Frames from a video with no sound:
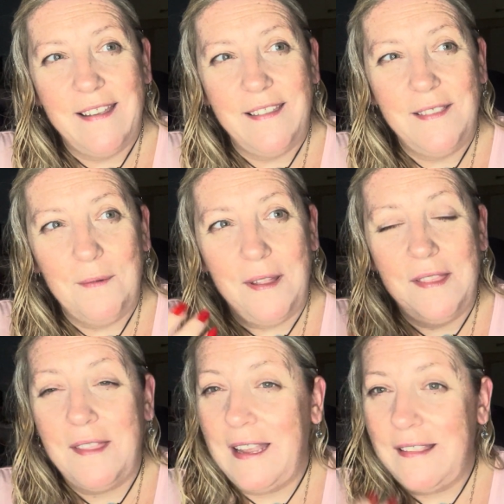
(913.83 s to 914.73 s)
the one
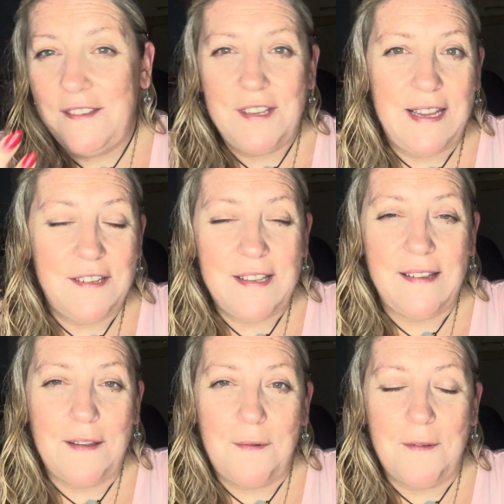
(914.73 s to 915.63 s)
thing that changed
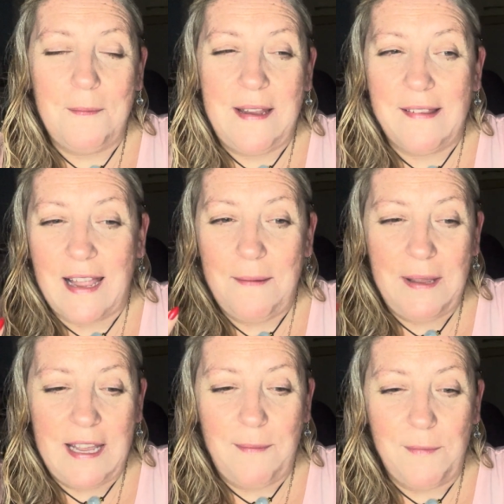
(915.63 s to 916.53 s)
things up was for me is I
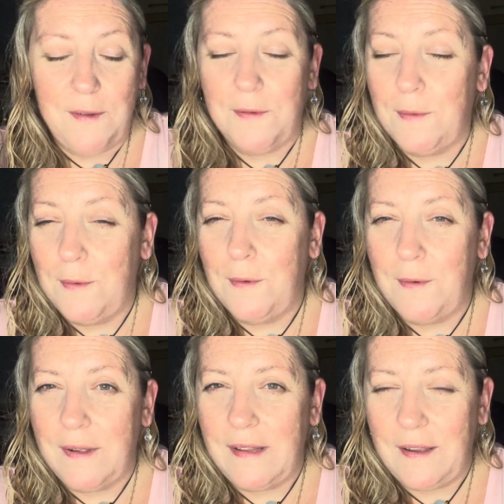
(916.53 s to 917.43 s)
became
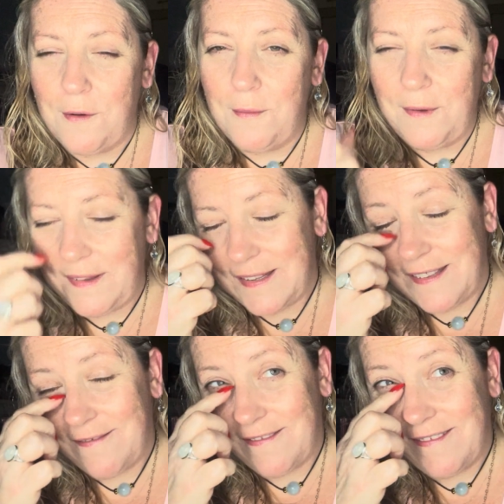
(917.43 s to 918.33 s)
so like almost
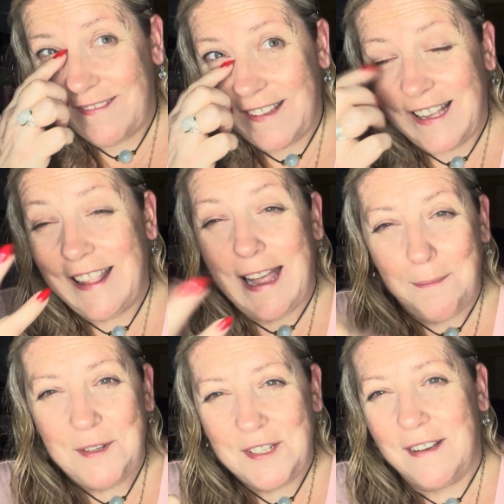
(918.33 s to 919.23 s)

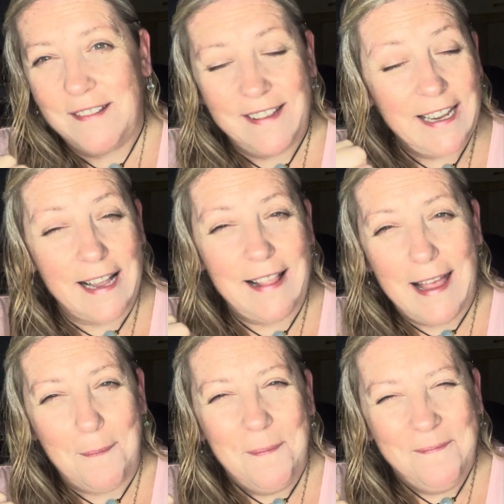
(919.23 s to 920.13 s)
clamped shut like a
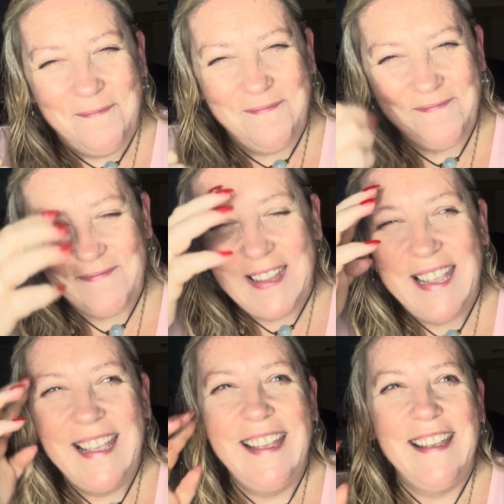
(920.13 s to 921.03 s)
clam,
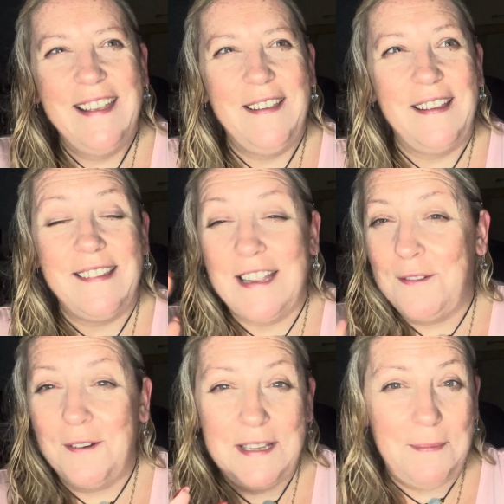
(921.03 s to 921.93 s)
because I'd
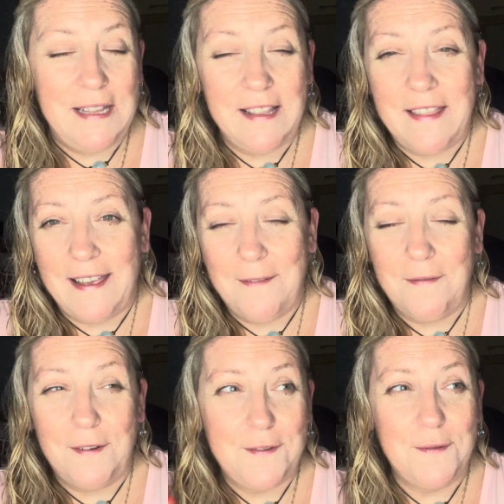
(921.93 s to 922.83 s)
already been like that
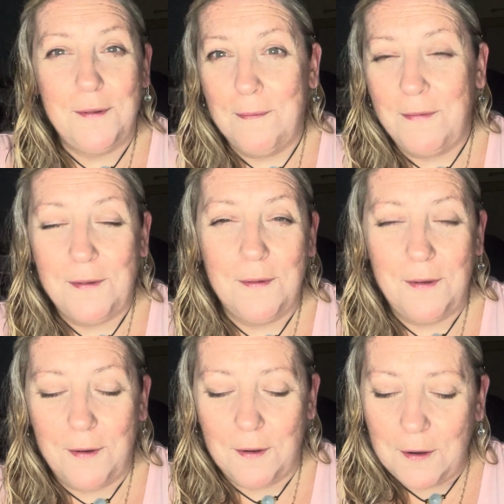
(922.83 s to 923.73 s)
for so
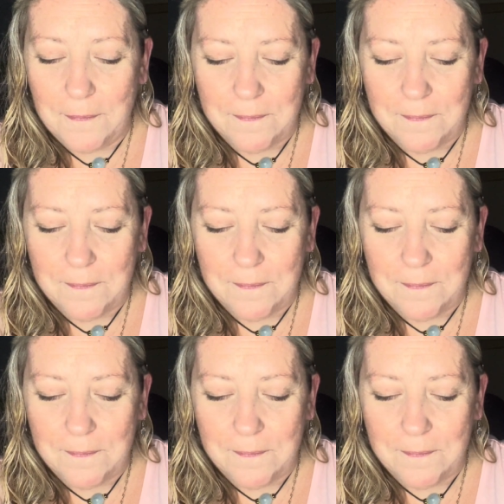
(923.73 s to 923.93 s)
long